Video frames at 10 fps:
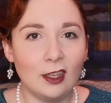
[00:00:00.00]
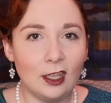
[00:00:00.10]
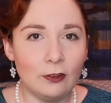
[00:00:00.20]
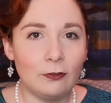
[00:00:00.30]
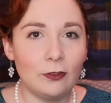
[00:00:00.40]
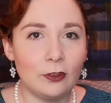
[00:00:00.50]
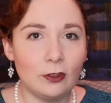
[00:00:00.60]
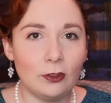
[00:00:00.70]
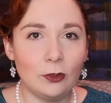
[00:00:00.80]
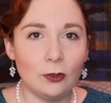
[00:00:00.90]
If
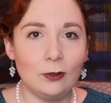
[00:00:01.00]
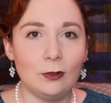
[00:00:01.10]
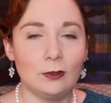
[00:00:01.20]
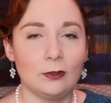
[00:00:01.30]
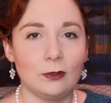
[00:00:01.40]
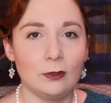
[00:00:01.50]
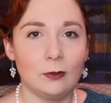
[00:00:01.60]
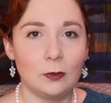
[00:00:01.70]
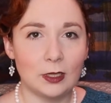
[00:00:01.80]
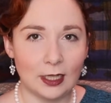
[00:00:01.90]
you
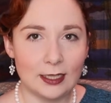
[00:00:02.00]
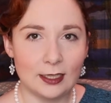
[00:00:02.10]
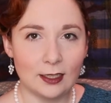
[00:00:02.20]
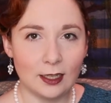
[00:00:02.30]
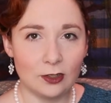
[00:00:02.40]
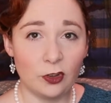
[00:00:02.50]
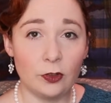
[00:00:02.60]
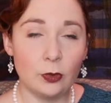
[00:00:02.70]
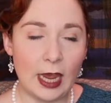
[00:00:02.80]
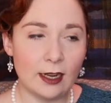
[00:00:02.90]

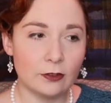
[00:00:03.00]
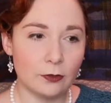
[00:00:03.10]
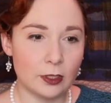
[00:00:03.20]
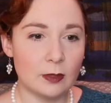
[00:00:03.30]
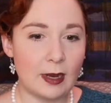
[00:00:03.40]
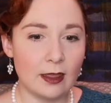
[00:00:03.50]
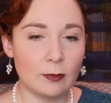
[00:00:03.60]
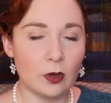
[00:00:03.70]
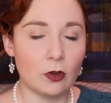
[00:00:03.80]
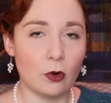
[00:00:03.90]
can't afford to buy the
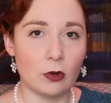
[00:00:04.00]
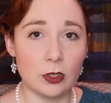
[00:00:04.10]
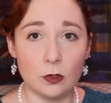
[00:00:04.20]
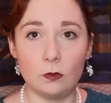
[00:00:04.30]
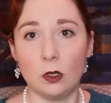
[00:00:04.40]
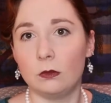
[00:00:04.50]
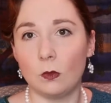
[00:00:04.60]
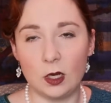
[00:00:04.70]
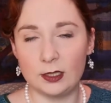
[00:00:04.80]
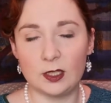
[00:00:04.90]
book or you don't
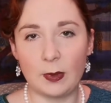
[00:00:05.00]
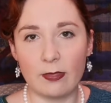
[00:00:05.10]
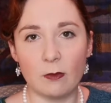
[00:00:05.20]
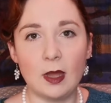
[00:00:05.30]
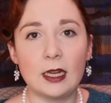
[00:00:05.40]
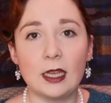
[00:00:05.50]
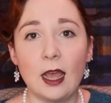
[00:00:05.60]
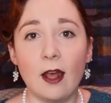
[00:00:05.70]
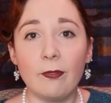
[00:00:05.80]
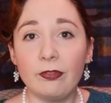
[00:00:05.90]
want to spend the money,
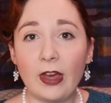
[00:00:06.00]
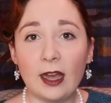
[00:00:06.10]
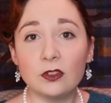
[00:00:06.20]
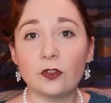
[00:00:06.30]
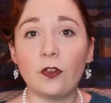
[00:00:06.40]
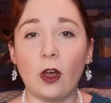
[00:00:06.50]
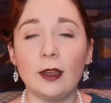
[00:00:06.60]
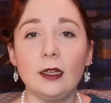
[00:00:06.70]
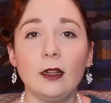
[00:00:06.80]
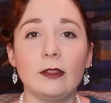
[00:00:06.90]
that's
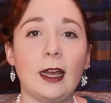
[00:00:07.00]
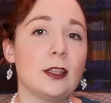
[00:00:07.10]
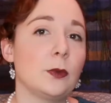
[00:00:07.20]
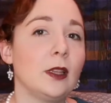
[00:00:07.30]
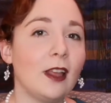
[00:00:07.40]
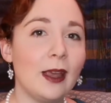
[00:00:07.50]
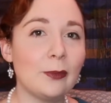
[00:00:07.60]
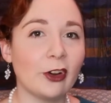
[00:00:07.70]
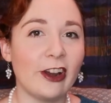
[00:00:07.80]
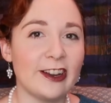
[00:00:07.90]
fine. That's what
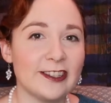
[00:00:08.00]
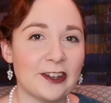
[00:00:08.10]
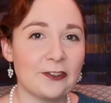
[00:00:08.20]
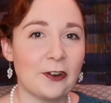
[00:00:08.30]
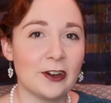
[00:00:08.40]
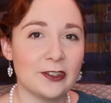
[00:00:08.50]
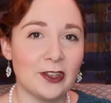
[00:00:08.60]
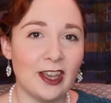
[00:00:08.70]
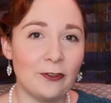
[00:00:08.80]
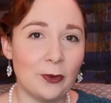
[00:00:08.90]
libraries are for. So
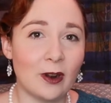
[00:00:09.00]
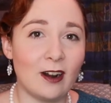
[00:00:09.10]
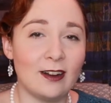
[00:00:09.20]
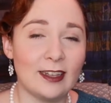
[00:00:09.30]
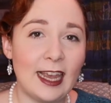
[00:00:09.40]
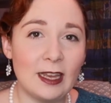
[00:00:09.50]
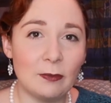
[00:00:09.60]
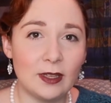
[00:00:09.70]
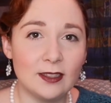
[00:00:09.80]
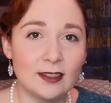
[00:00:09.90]
if you are on
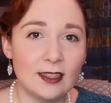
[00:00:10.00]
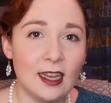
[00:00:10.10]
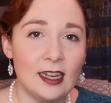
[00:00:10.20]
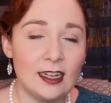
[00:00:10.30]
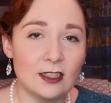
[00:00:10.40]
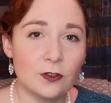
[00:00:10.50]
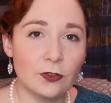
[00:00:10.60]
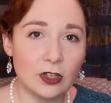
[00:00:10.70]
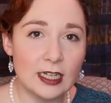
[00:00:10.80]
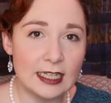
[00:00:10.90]
campus, it is
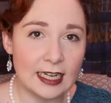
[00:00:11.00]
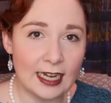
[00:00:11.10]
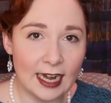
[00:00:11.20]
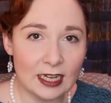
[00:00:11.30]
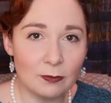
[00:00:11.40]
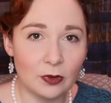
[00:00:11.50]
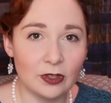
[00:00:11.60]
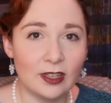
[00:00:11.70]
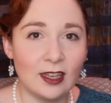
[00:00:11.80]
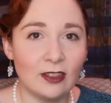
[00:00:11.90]
free to get any
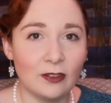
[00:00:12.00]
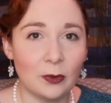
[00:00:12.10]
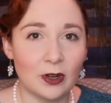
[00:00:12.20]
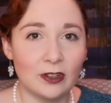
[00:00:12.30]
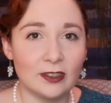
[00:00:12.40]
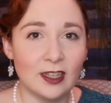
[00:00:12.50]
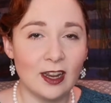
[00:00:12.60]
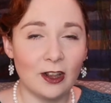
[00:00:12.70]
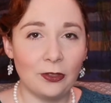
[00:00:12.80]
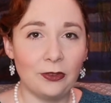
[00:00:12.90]
book in the world
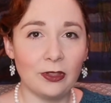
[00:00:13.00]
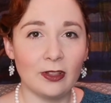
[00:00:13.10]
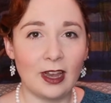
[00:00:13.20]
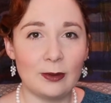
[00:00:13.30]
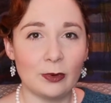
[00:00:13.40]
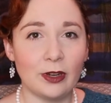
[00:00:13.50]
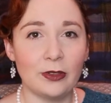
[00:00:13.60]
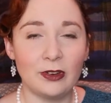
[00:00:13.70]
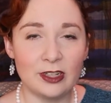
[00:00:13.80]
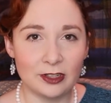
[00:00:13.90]
through the library,
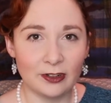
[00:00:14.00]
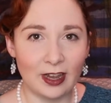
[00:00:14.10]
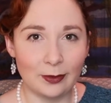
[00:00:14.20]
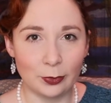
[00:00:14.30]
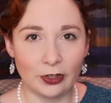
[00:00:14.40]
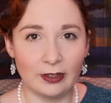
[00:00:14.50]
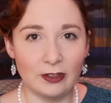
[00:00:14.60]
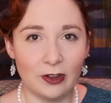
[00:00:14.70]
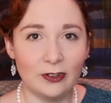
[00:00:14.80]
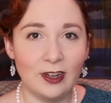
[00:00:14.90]
through interlibrary
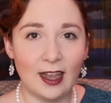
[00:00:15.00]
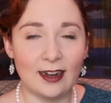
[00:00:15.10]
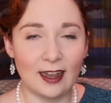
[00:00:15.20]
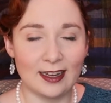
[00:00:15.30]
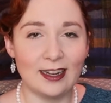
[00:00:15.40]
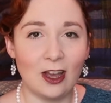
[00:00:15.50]
loan, and I can